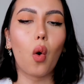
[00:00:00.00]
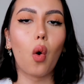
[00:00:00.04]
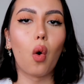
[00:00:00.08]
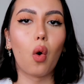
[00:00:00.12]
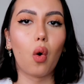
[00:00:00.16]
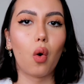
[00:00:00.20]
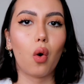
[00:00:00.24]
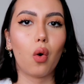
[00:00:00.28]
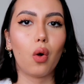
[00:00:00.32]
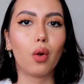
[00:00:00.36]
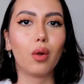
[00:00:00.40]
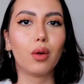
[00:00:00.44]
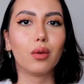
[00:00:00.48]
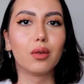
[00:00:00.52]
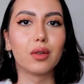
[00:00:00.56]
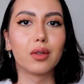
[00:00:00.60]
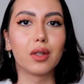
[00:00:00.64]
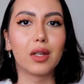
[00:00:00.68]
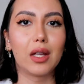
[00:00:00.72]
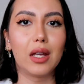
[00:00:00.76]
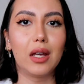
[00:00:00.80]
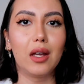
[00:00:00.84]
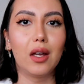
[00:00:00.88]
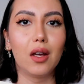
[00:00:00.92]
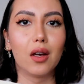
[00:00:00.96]
all
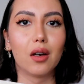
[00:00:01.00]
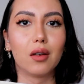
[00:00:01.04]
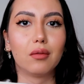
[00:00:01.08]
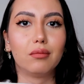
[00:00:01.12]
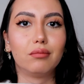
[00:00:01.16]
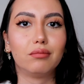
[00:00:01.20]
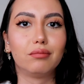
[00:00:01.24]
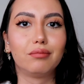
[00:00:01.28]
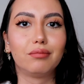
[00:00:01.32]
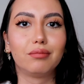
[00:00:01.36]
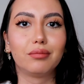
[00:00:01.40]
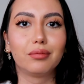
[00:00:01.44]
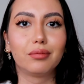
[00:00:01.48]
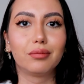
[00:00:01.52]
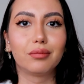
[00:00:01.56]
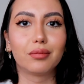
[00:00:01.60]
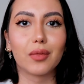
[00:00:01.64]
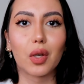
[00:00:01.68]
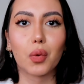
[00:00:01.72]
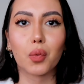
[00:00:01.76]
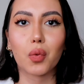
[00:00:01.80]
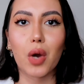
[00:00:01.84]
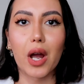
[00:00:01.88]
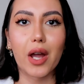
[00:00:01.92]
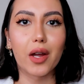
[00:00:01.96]
the
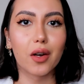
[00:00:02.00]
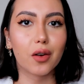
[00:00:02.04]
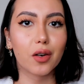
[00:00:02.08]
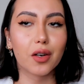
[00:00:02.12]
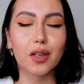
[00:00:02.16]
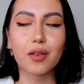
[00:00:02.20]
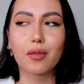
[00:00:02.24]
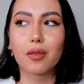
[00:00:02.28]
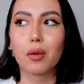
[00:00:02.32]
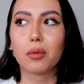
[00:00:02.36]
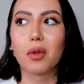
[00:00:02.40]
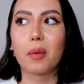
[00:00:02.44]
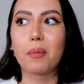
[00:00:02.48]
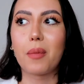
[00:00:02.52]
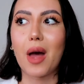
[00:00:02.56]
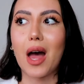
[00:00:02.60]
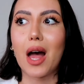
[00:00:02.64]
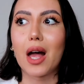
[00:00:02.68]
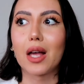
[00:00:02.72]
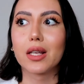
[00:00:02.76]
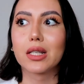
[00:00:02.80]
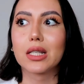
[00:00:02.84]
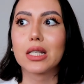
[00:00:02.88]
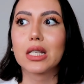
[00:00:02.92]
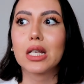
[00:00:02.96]
writers from the
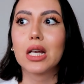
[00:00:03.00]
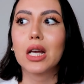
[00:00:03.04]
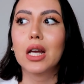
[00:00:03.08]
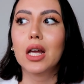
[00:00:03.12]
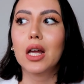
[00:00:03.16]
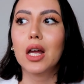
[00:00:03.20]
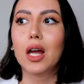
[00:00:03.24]
past,